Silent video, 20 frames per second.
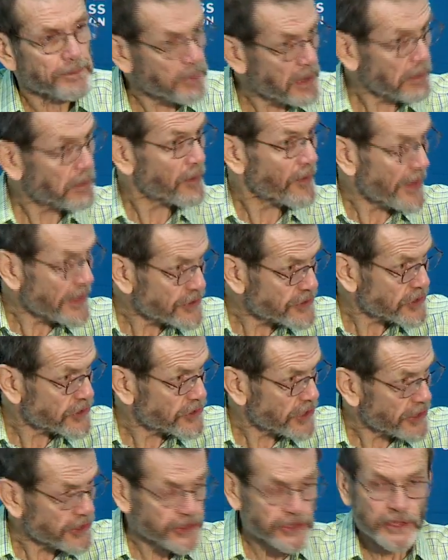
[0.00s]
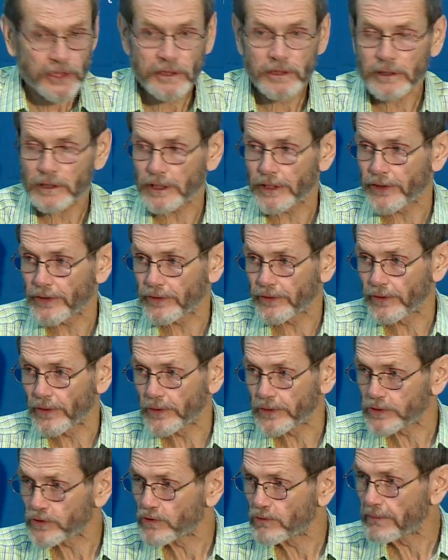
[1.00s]
people they suggested,
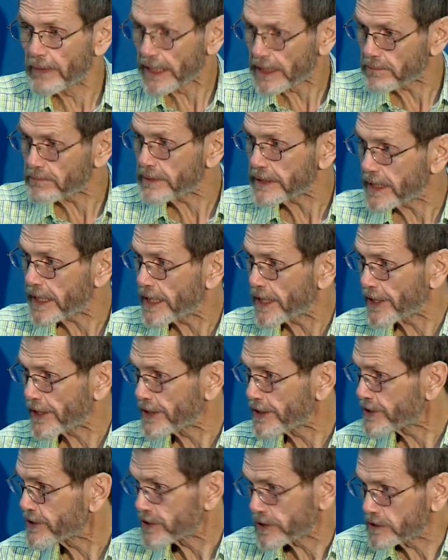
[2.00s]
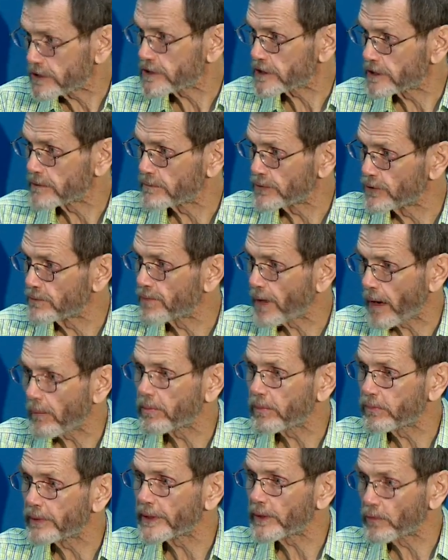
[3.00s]
those who might be candidates and some who
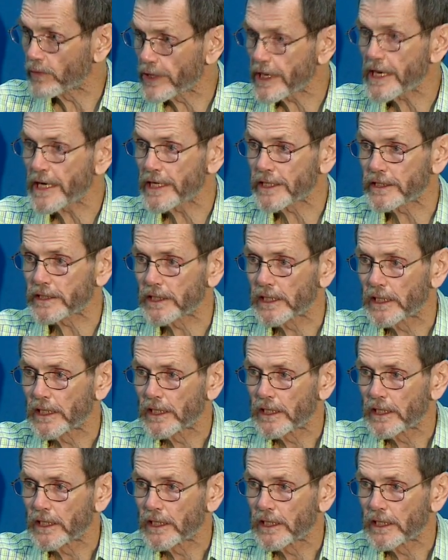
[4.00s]
probably were not,